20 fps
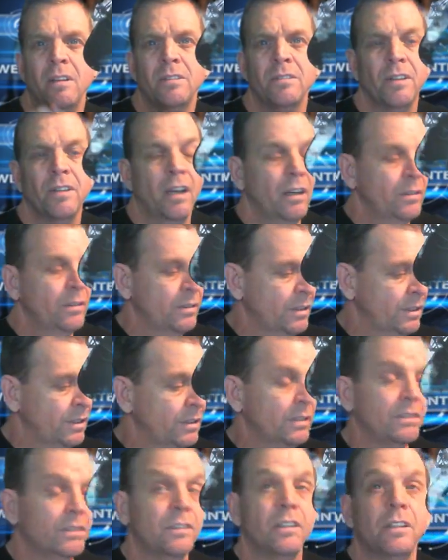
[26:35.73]
Yeah,
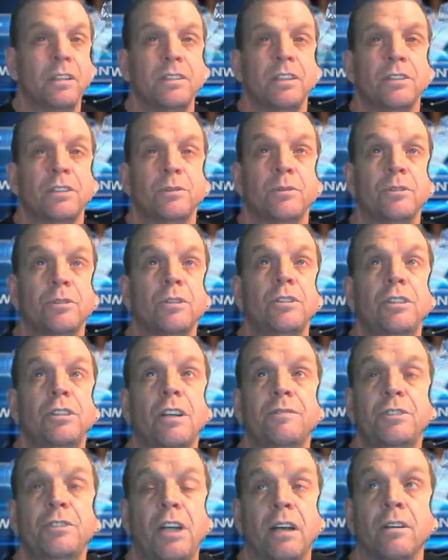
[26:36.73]
this is nice. So
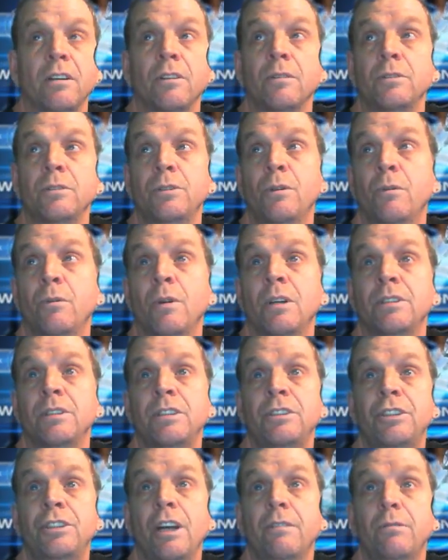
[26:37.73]
Jeff Chandler is who it was,
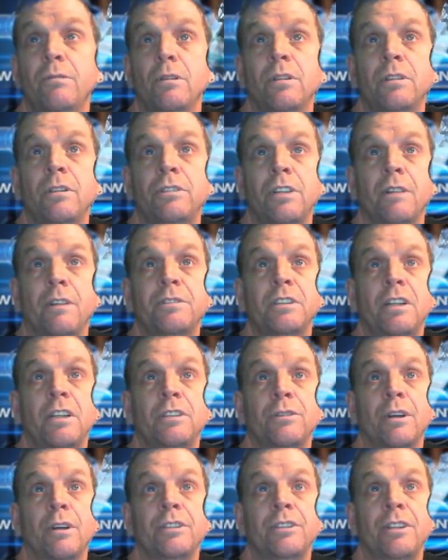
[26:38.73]
and Jeff's an
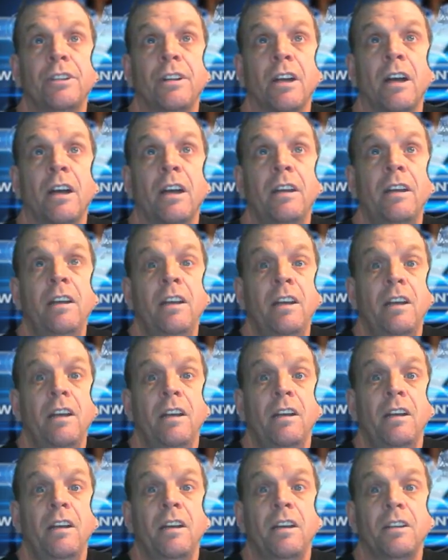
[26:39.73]
interesting guy.
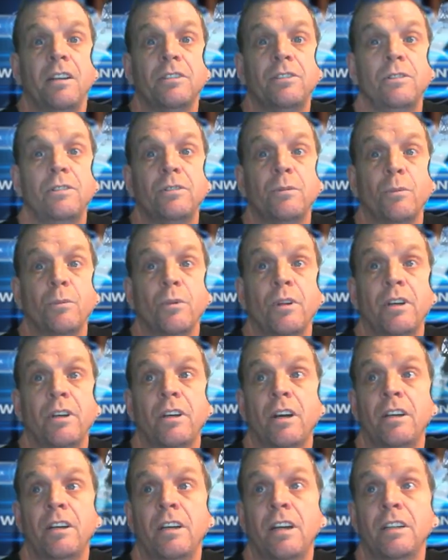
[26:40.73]
He used to do some really
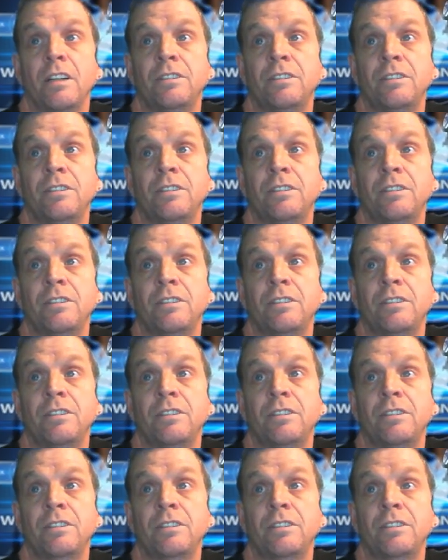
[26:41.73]
cutting edge